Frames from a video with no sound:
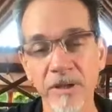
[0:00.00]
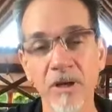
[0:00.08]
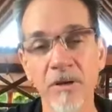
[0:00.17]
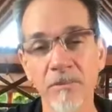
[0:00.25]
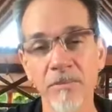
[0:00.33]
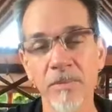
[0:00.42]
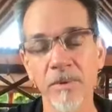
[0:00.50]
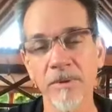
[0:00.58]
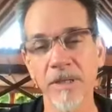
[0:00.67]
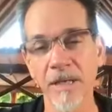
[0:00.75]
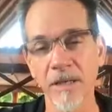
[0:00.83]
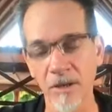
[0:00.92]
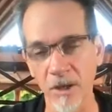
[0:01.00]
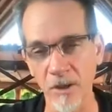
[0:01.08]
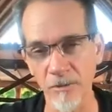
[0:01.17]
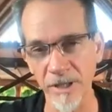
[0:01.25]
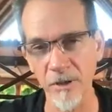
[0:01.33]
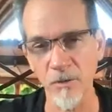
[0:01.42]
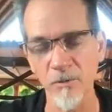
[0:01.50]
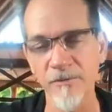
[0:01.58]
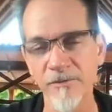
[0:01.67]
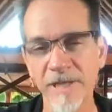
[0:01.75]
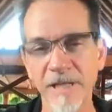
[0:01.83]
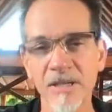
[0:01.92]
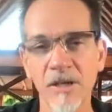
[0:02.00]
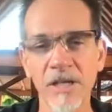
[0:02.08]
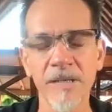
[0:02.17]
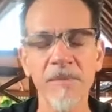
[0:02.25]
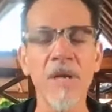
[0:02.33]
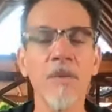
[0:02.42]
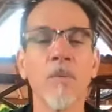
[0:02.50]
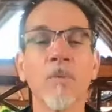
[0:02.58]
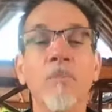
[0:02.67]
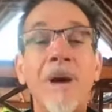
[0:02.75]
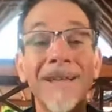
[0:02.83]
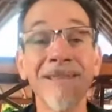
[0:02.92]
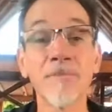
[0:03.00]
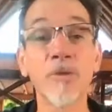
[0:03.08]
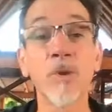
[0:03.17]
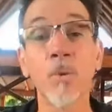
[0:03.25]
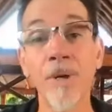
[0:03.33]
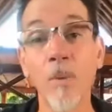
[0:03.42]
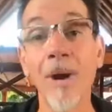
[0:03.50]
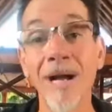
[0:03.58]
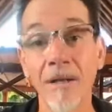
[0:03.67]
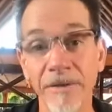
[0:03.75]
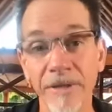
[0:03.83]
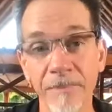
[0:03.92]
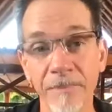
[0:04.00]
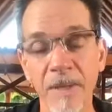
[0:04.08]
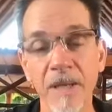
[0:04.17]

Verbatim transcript: our our, our gringo villas on it. We're buying them to rewild them.